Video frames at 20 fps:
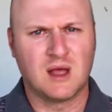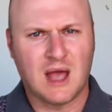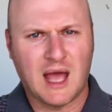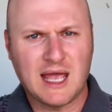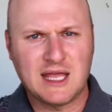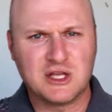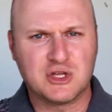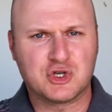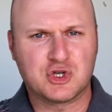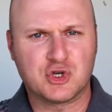
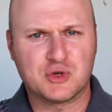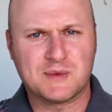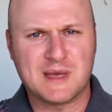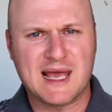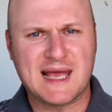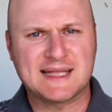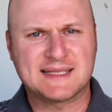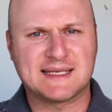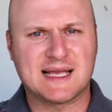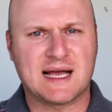Hey YouTube,
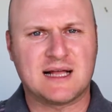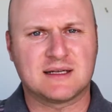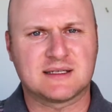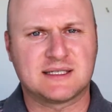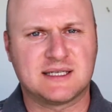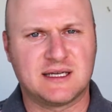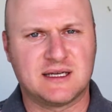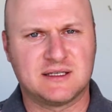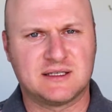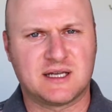it's Alex
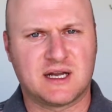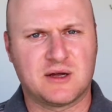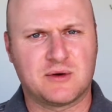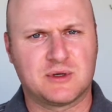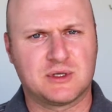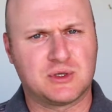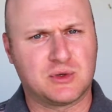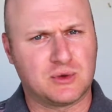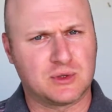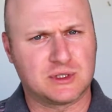here, and today I
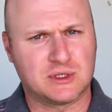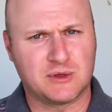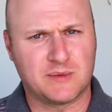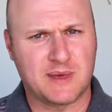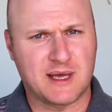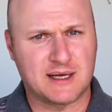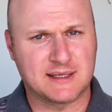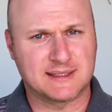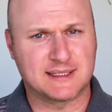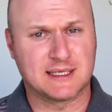want to talk to you
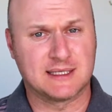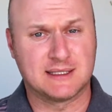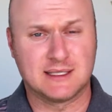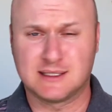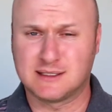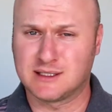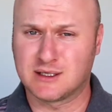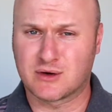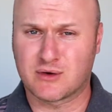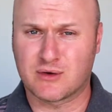about
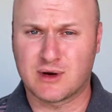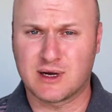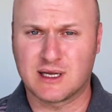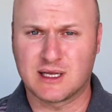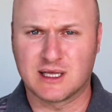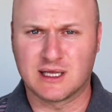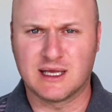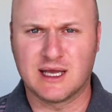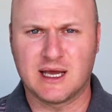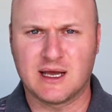desert
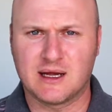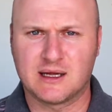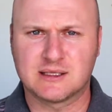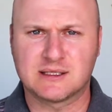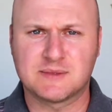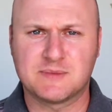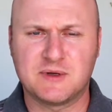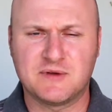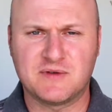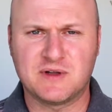greening. Yeah, it's
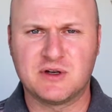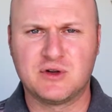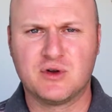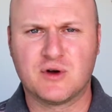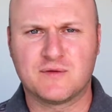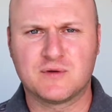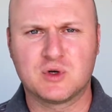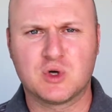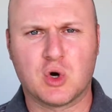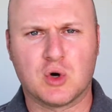a bit of a
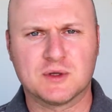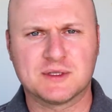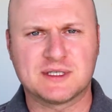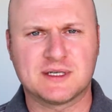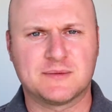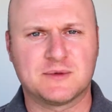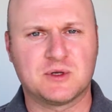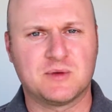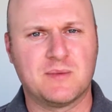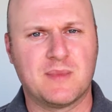novel
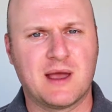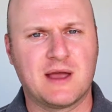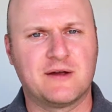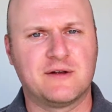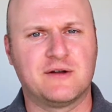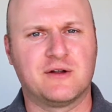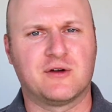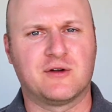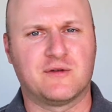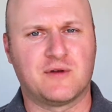concept you may
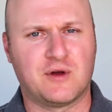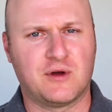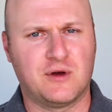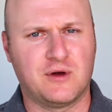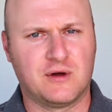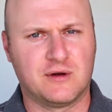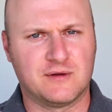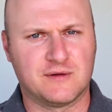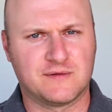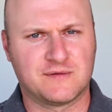not have
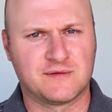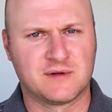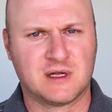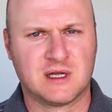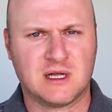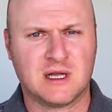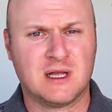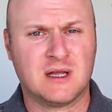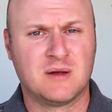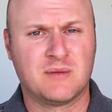heard of,
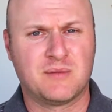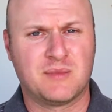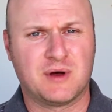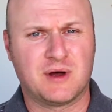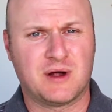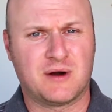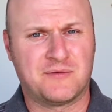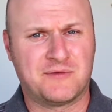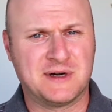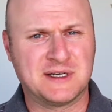
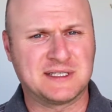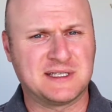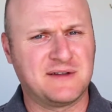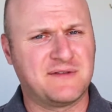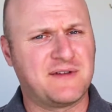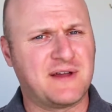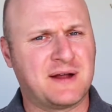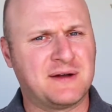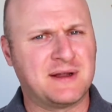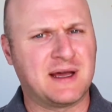but I've recently
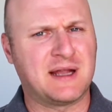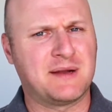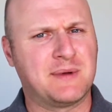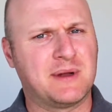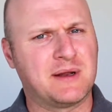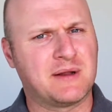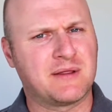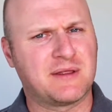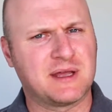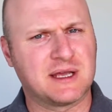found out about
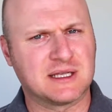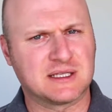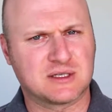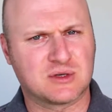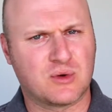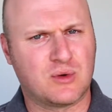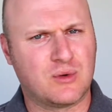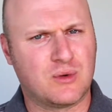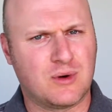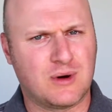it and I think it's
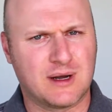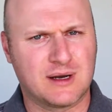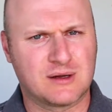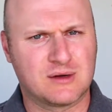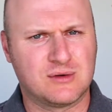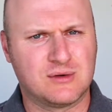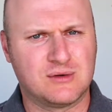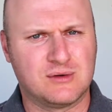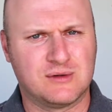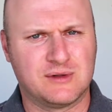quite a
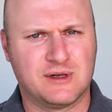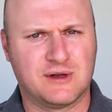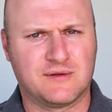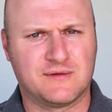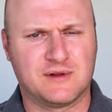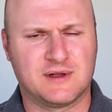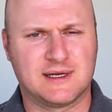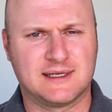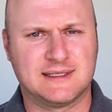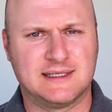cool and
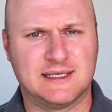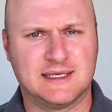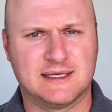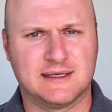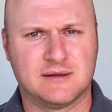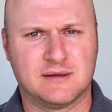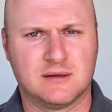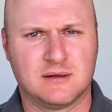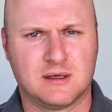novel idea.